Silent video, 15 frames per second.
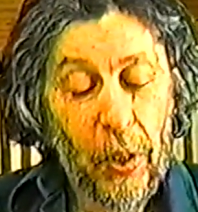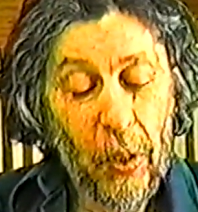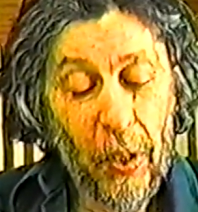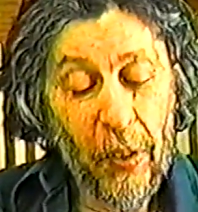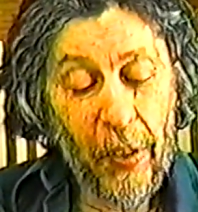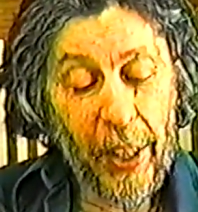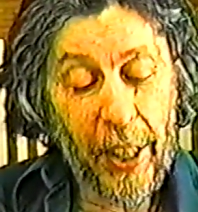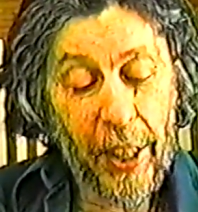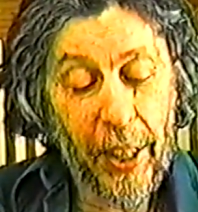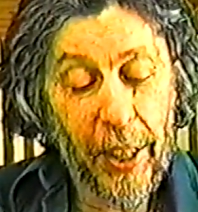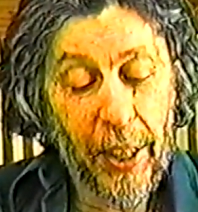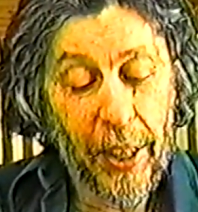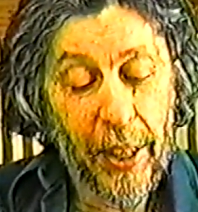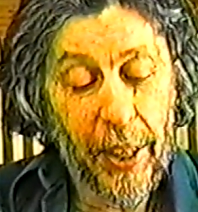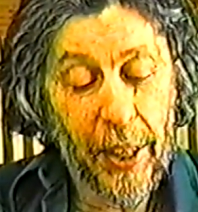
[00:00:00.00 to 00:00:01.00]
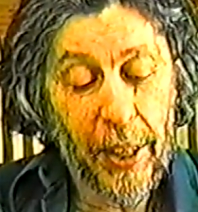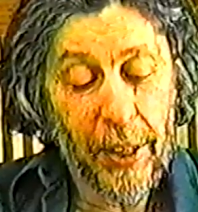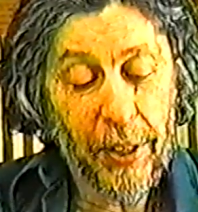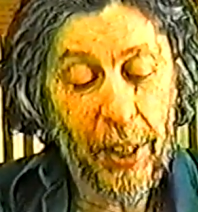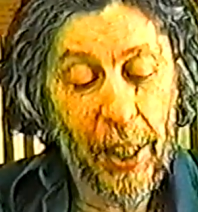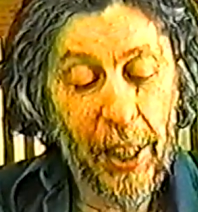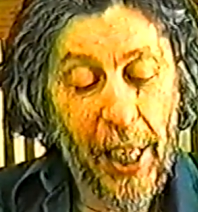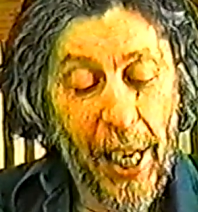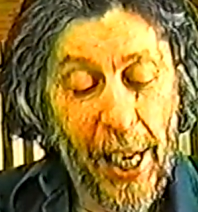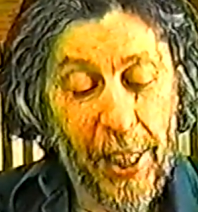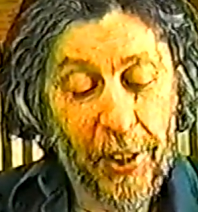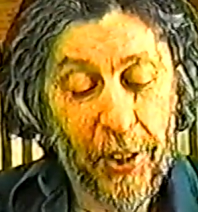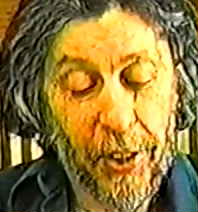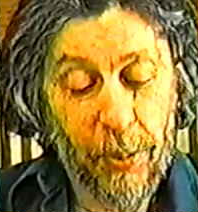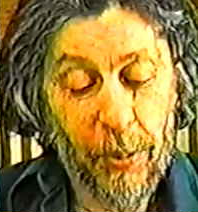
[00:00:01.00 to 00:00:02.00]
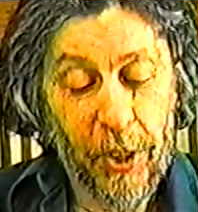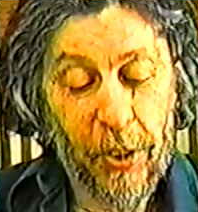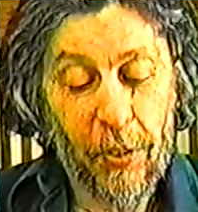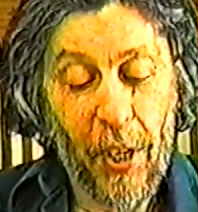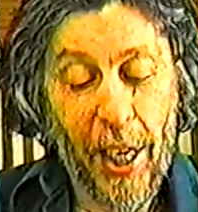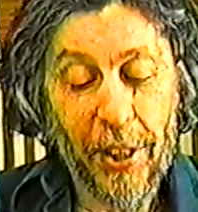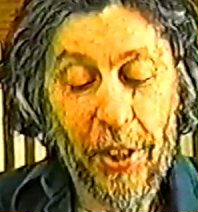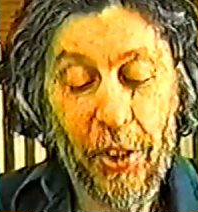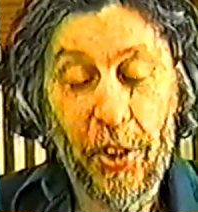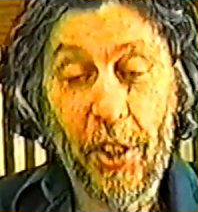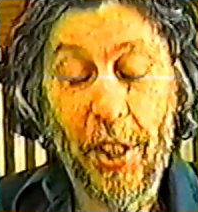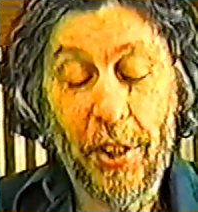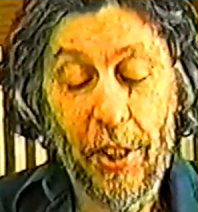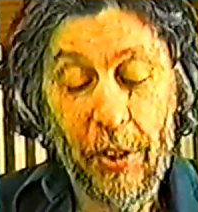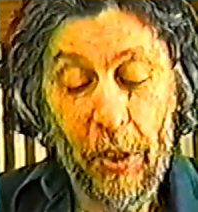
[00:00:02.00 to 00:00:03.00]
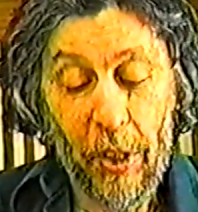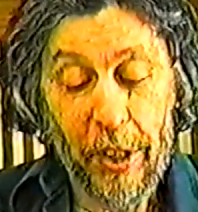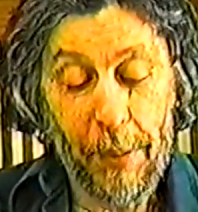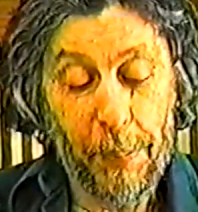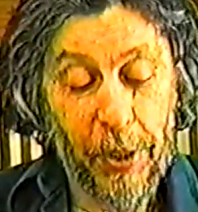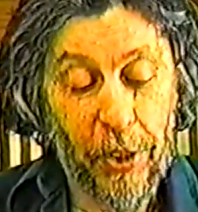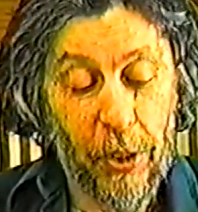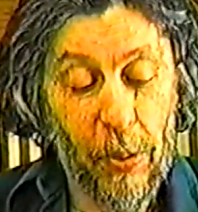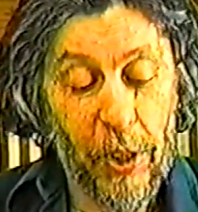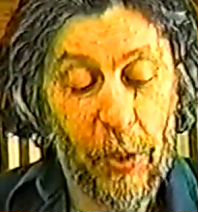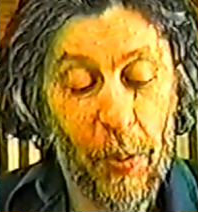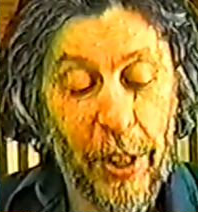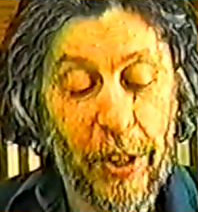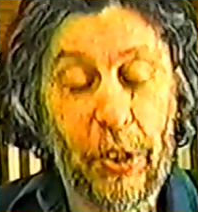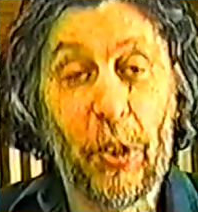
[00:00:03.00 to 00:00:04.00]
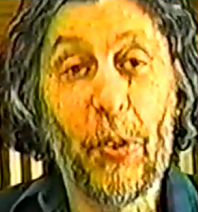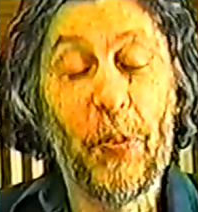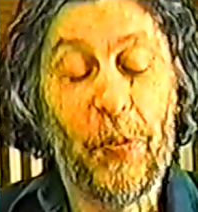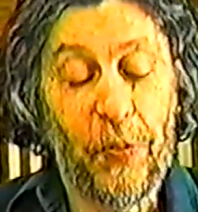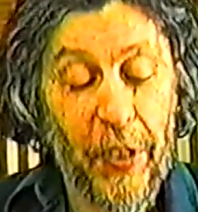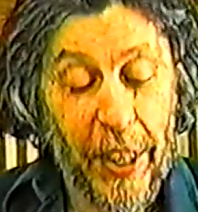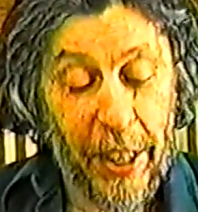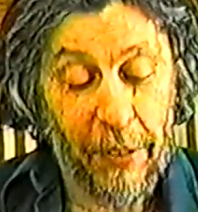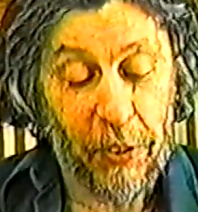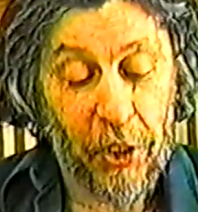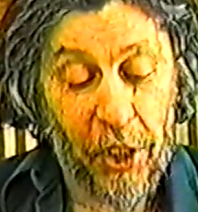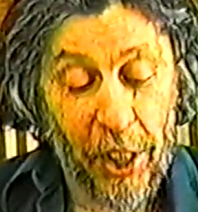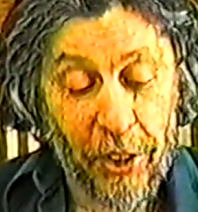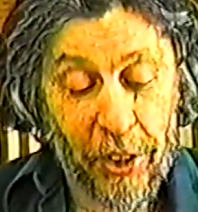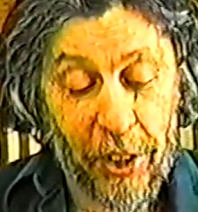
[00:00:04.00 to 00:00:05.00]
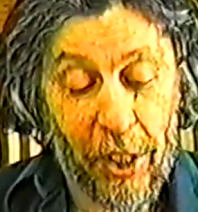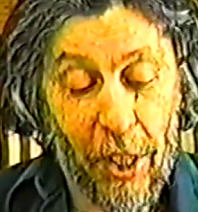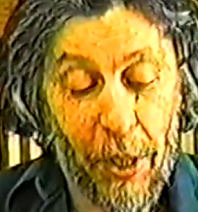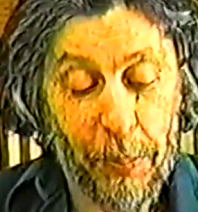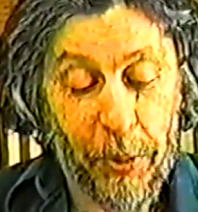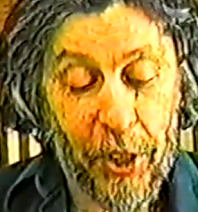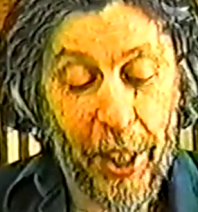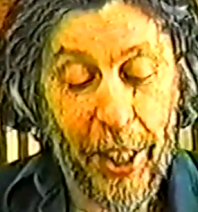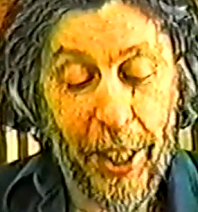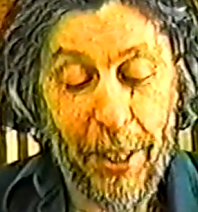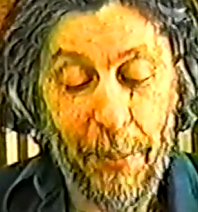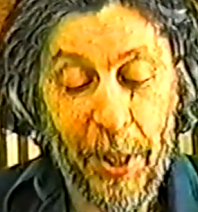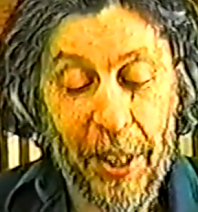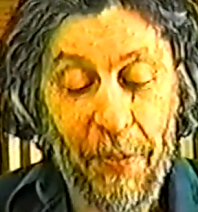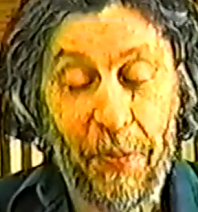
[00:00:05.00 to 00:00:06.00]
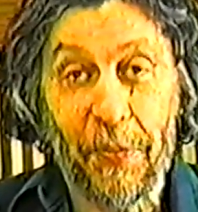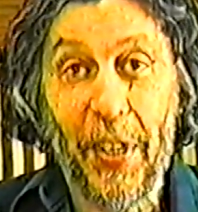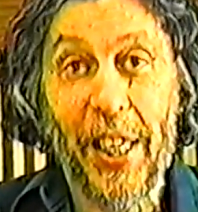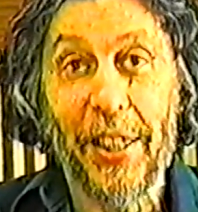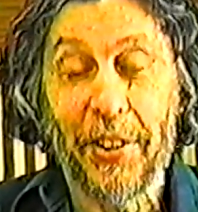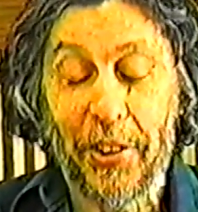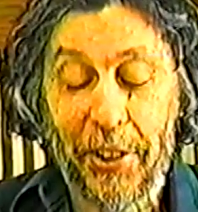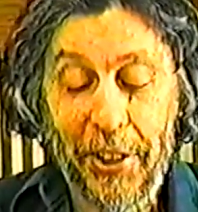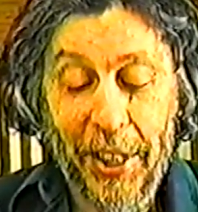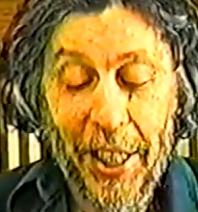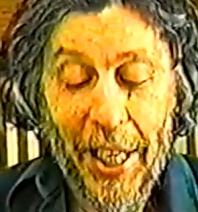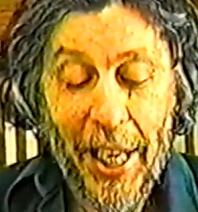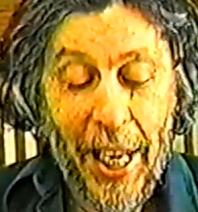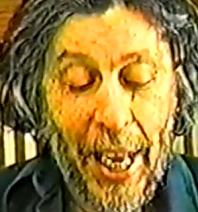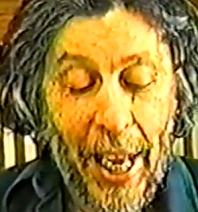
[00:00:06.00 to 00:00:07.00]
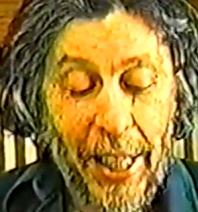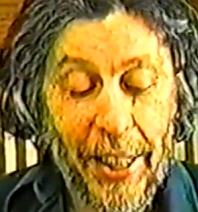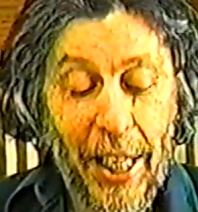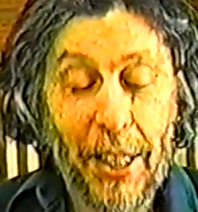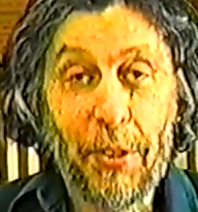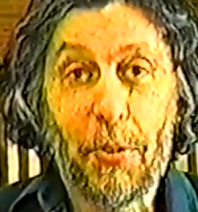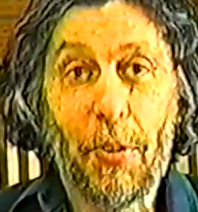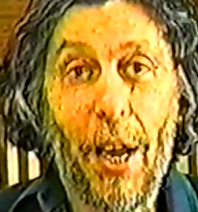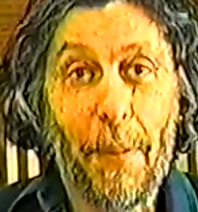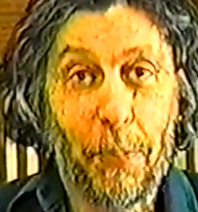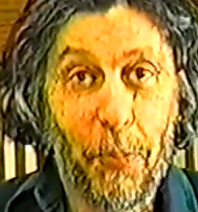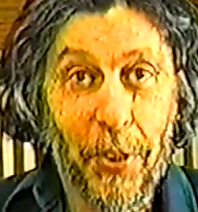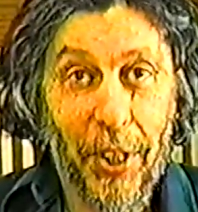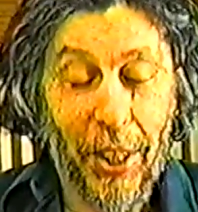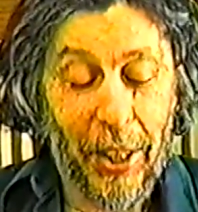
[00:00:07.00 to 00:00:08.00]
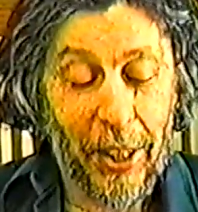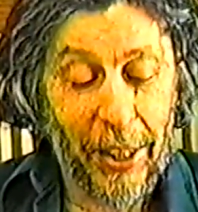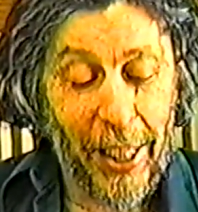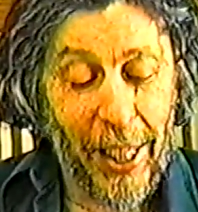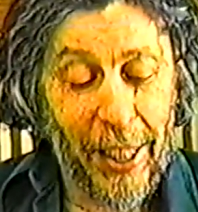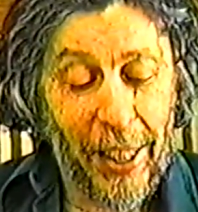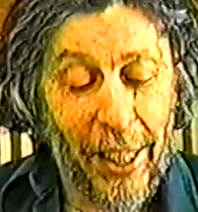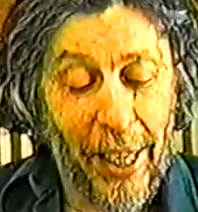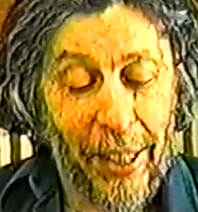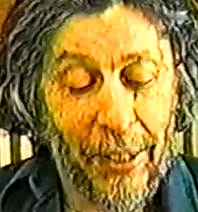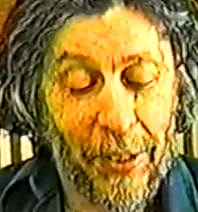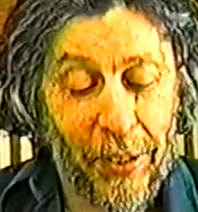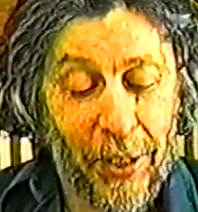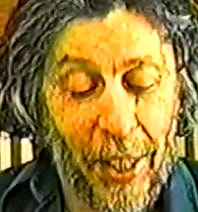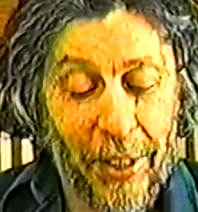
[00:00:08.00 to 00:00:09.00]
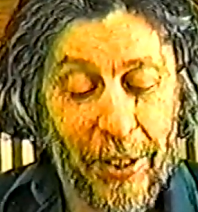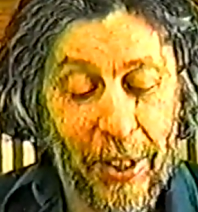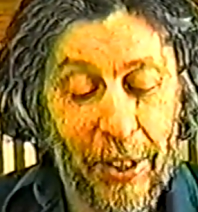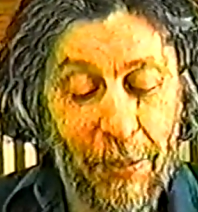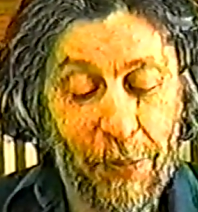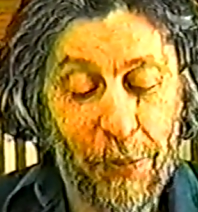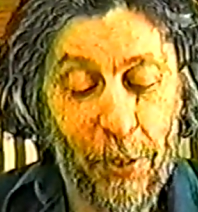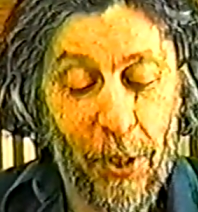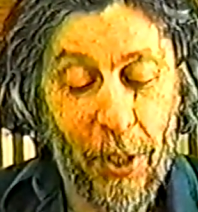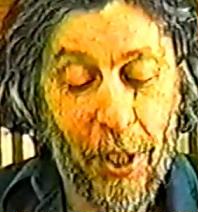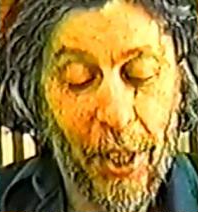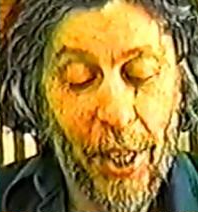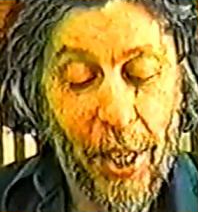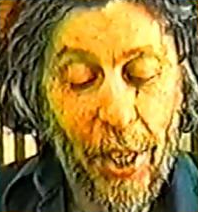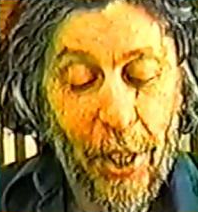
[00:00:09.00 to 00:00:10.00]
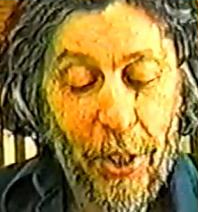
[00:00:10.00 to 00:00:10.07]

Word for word: Yuri, the last, was trying to shut the door to pursuers when 2 feet of shit sculpture hit him in the face and then dropped with a clay-like thud to the floor.